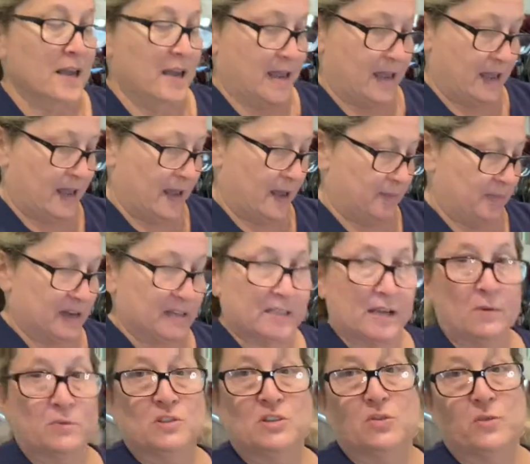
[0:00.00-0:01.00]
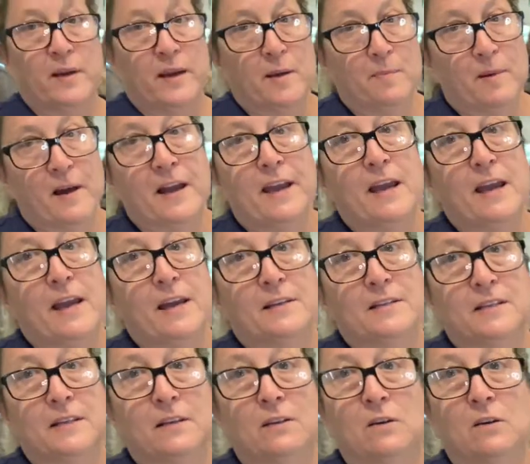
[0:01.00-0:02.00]
And because I was doing it by
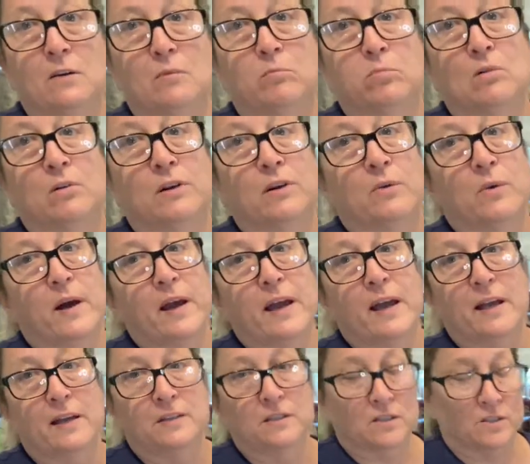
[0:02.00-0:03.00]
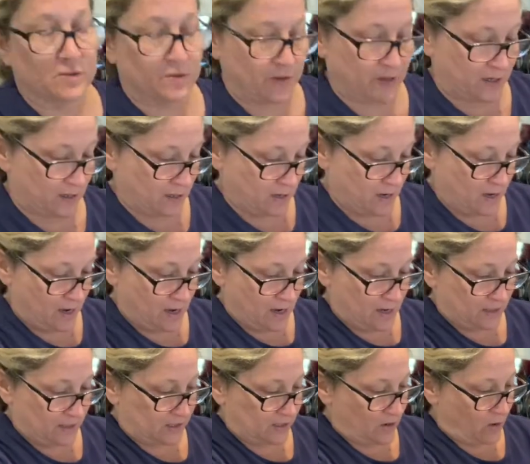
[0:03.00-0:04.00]
hand, and oh boy, do I hate to do it.
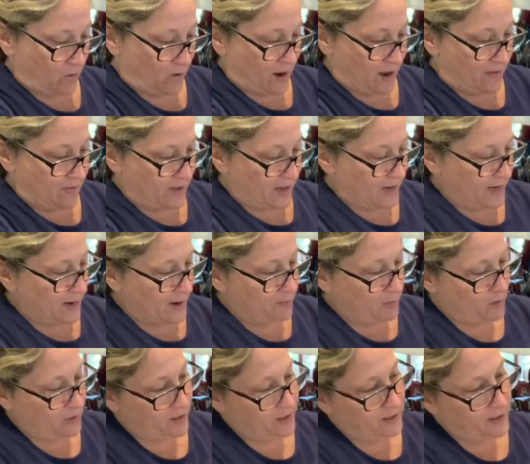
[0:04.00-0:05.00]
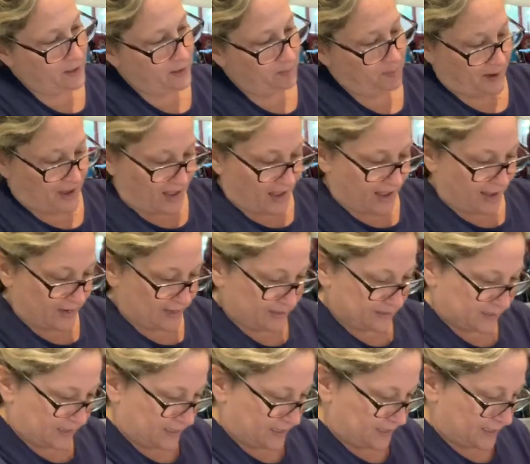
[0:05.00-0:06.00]
So, and then I put it in
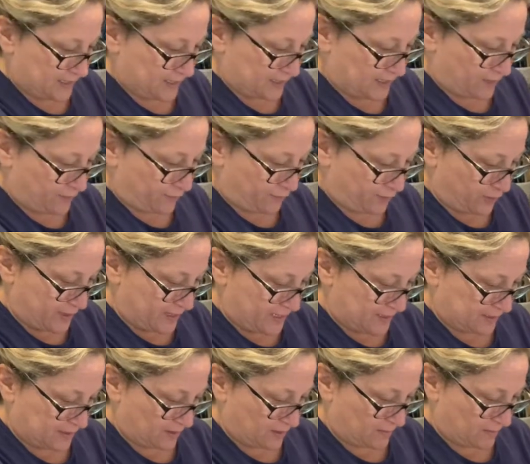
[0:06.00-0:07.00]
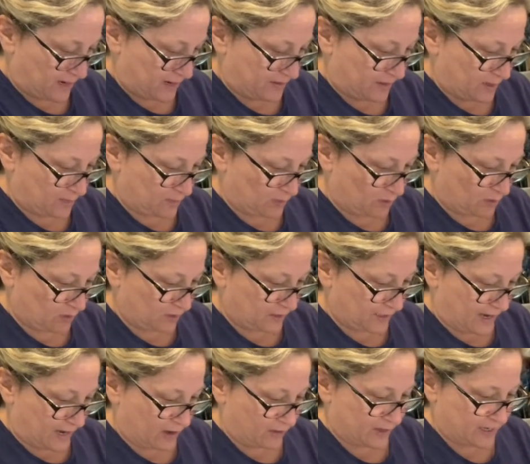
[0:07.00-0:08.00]
bags like this and freeze them, and then pull it
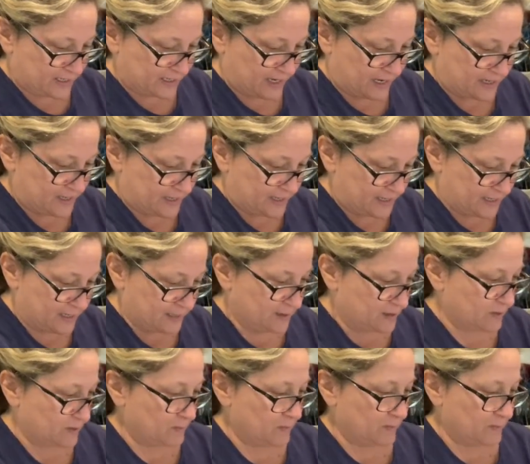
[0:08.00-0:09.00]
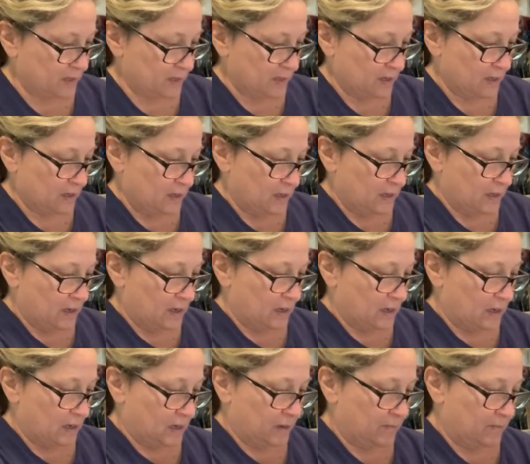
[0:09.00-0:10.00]
out as I need them.
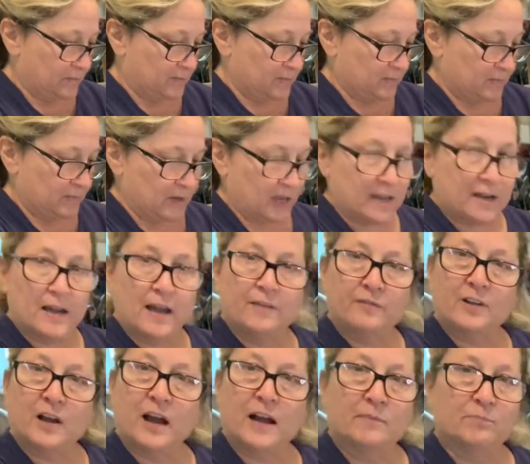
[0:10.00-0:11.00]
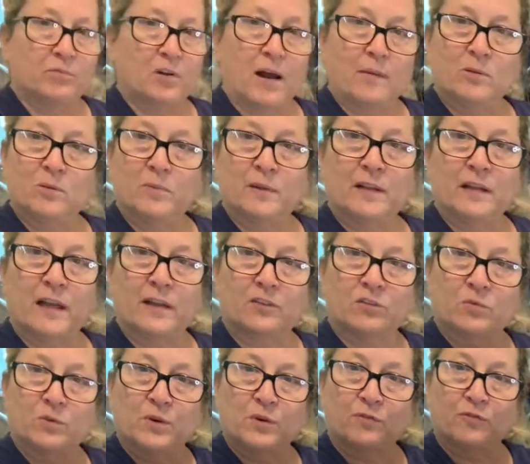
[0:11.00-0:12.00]
And I've got probably like
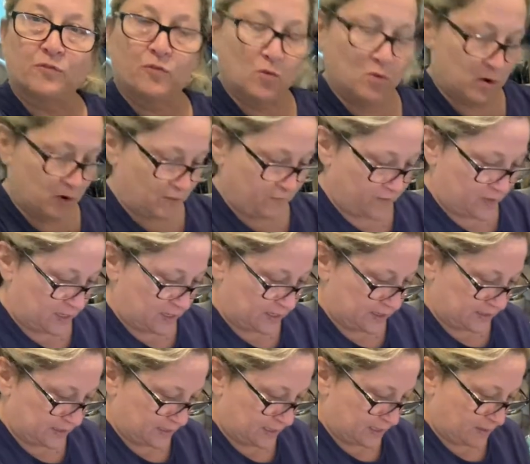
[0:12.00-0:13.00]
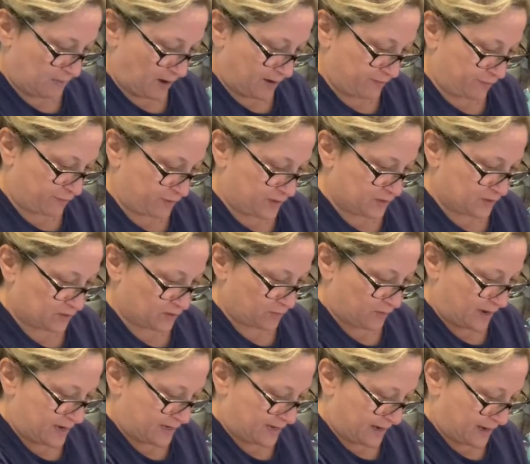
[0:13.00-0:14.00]
3 or 4 of these in my freezer
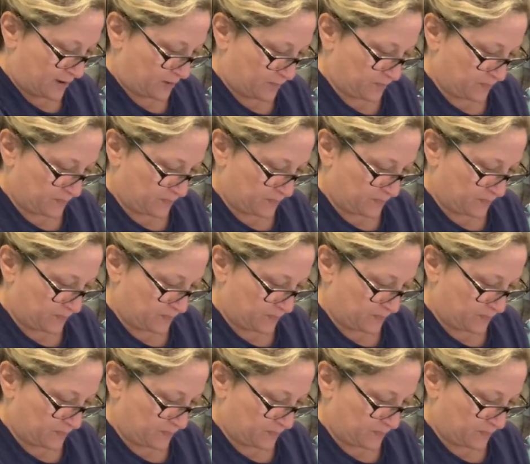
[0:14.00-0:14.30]
right now.